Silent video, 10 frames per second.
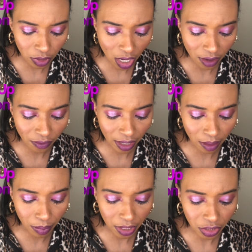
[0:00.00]
try to find a
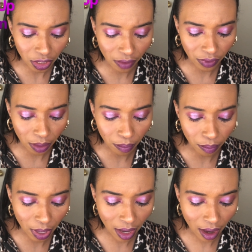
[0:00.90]
picture of them,
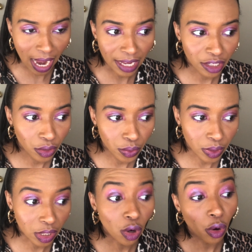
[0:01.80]
but I
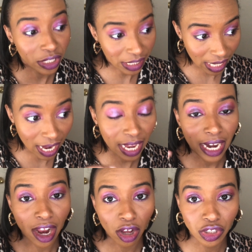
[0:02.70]
use corset and
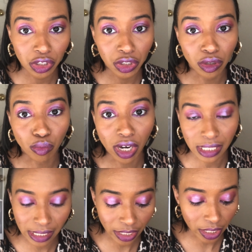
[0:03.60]
I also use
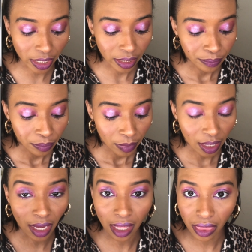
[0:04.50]
brassiere
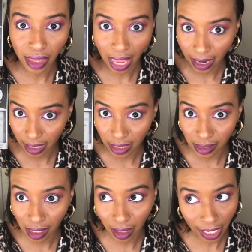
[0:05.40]
in that Kiss
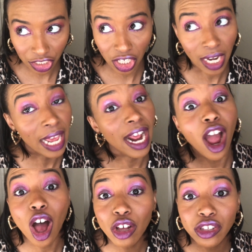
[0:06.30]
collection. And I
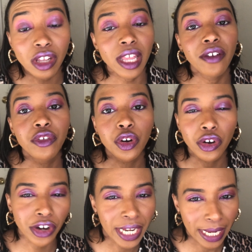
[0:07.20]
also love
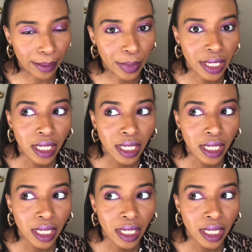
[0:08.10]
Cream.